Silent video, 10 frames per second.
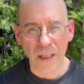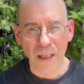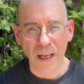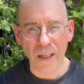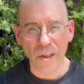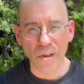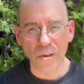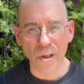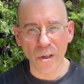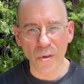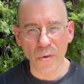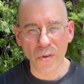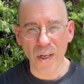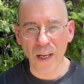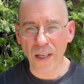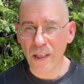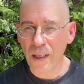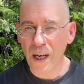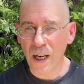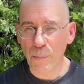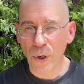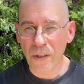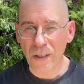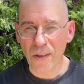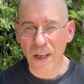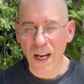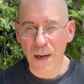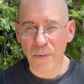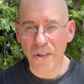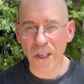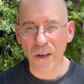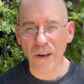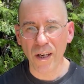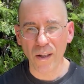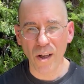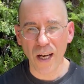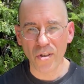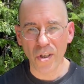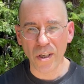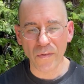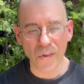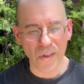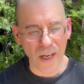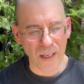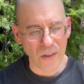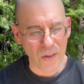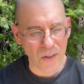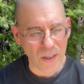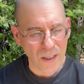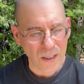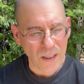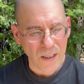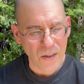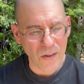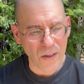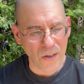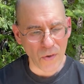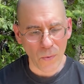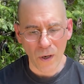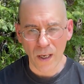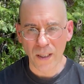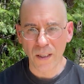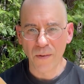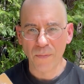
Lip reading: and introduce a book that's a commentary on logic of sense. It's this one,